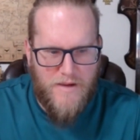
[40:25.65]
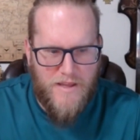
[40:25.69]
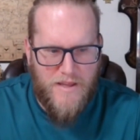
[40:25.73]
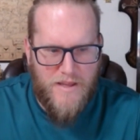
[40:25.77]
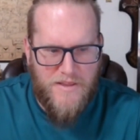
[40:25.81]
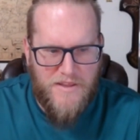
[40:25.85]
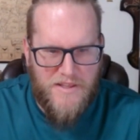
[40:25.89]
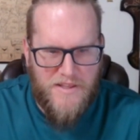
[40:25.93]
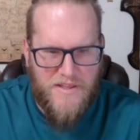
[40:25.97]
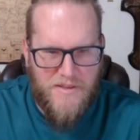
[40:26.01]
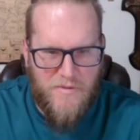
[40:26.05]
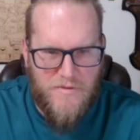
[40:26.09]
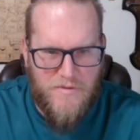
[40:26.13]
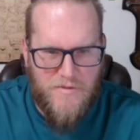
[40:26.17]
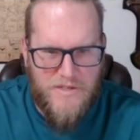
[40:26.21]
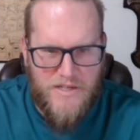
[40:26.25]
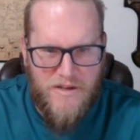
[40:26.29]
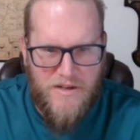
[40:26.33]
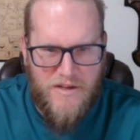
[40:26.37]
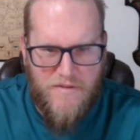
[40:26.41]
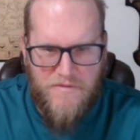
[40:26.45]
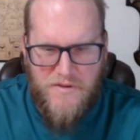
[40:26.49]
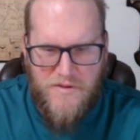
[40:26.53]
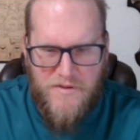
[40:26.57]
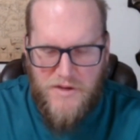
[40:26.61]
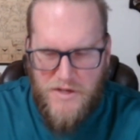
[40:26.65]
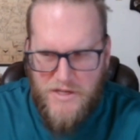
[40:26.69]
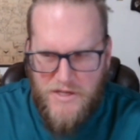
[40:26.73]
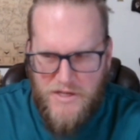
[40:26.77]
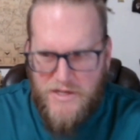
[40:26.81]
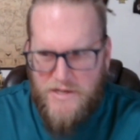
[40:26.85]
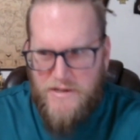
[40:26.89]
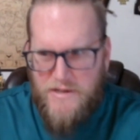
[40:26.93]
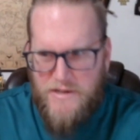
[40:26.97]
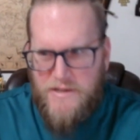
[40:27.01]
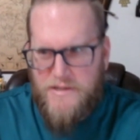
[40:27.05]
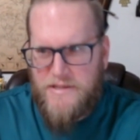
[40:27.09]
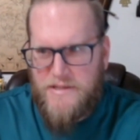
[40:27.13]
I think there was enough good
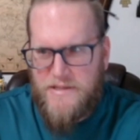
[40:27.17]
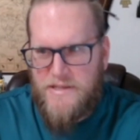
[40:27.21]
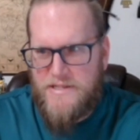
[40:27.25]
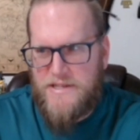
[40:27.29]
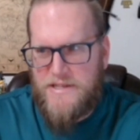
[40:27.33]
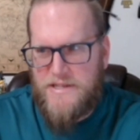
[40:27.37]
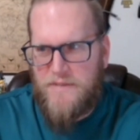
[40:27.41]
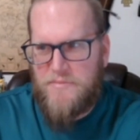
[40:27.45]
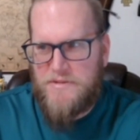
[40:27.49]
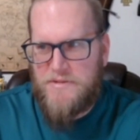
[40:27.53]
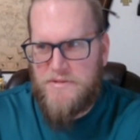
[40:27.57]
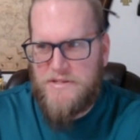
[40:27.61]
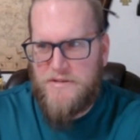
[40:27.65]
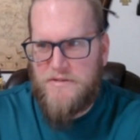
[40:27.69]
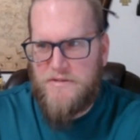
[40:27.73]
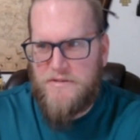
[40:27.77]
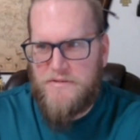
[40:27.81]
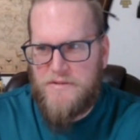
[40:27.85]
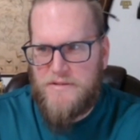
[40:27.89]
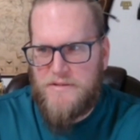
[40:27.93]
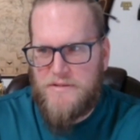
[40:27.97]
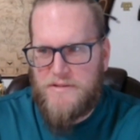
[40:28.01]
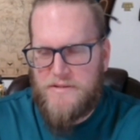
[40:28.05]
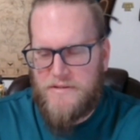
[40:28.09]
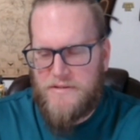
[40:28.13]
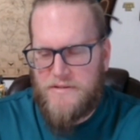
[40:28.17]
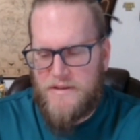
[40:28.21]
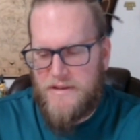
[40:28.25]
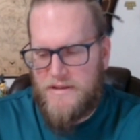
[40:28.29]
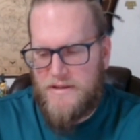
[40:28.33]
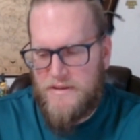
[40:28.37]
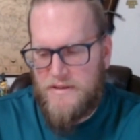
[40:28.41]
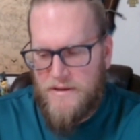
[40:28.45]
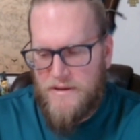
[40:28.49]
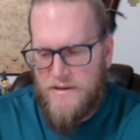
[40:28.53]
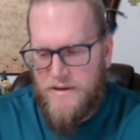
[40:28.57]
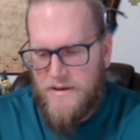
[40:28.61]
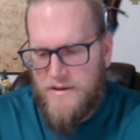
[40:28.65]
in these episodes.
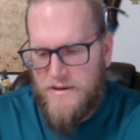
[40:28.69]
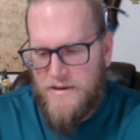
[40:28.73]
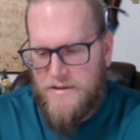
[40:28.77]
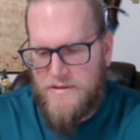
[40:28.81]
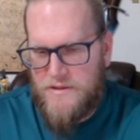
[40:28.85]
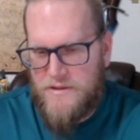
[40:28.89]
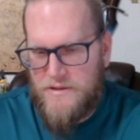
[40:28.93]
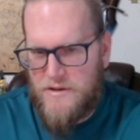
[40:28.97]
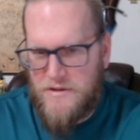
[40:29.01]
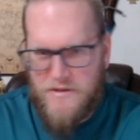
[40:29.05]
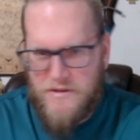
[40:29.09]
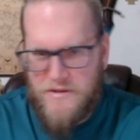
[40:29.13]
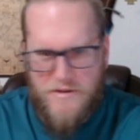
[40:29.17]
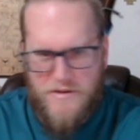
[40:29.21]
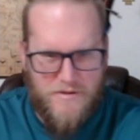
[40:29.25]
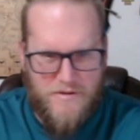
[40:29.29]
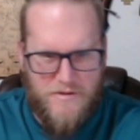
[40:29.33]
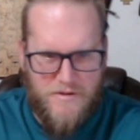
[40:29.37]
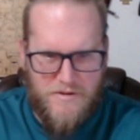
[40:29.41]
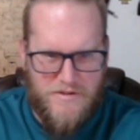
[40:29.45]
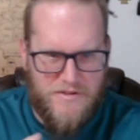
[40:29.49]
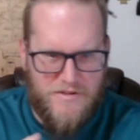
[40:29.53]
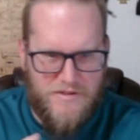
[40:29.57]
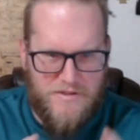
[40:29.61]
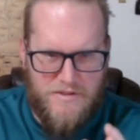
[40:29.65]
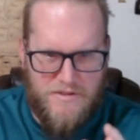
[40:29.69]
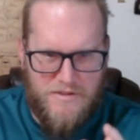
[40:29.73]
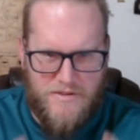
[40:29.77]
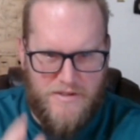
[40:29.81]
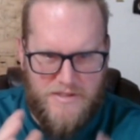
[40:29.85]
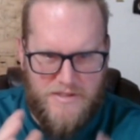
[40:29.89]
There's